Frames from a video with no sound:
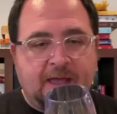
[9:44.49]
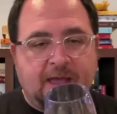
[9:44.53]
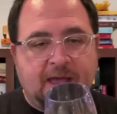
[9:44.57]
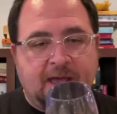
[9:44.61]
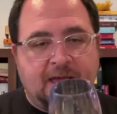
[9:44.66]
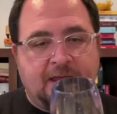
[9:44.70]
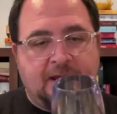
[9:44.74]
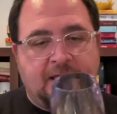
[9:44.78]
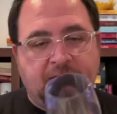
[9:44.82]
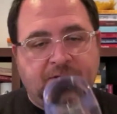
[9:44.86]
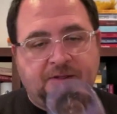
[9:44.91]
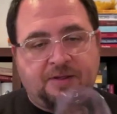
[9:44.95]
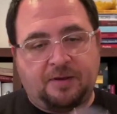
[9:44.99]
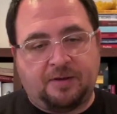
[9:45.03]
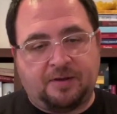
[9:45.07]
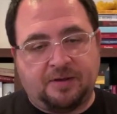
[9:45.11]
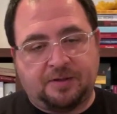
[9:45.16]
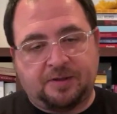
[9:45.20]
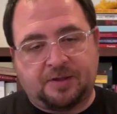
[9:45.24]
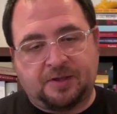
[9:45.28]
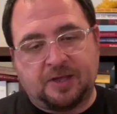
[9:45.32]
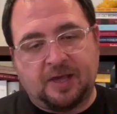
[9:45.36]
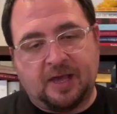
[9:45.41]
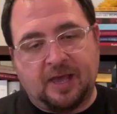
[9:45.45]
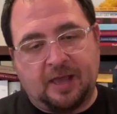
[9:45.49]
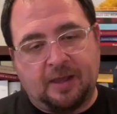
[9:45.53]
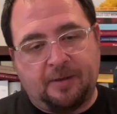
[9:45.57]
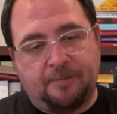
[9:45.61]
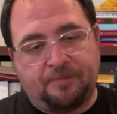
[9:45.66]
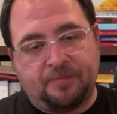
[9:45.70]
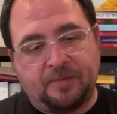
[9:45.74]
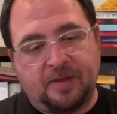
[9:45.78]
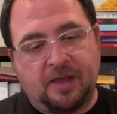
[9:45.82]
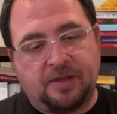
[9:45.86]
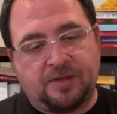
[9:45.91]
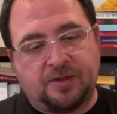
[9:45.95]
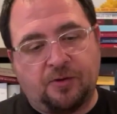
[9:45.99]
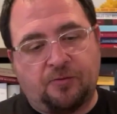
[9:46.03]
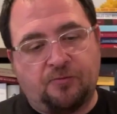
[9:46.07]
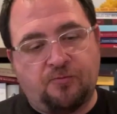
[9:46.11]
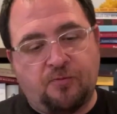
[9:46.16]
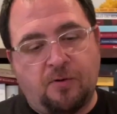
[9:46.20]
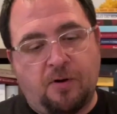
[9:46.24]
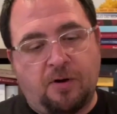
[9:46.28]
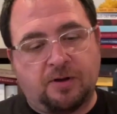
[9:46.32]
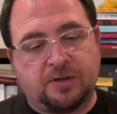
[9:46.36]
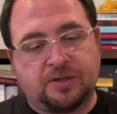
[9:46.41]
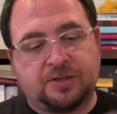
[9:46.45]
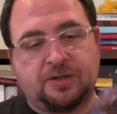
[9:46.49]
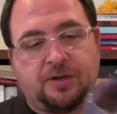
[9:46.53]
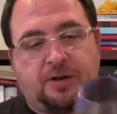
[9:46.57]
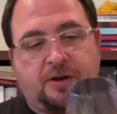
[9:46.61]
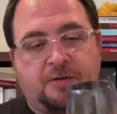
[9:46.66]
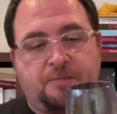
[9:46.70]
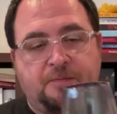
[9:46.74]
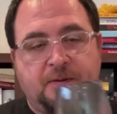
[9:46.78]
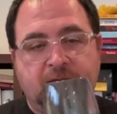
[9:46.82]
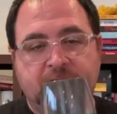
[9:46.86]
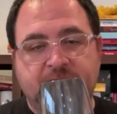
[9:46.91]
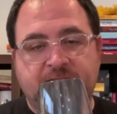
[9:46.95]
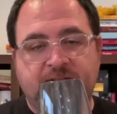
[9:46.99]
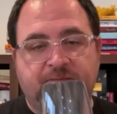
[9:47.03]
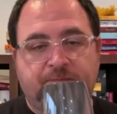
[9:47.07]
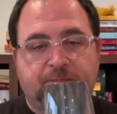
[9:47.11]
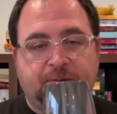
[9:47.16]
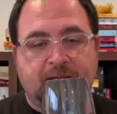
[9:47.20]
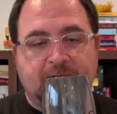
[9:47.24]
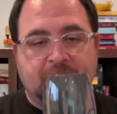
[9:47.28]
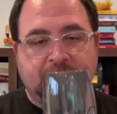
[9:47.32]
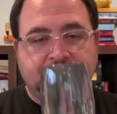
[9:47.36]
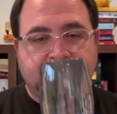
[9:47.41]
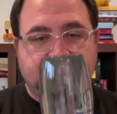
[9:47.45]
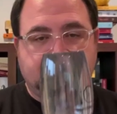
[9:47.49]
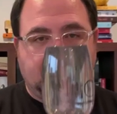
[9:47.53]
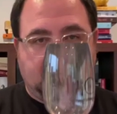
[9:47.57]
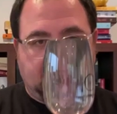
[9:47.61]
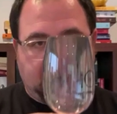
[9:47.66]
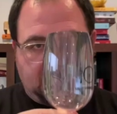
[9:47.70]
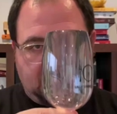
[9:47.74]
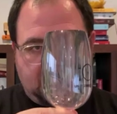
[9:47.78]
And as you can see, it's a rock solid piece of plastic.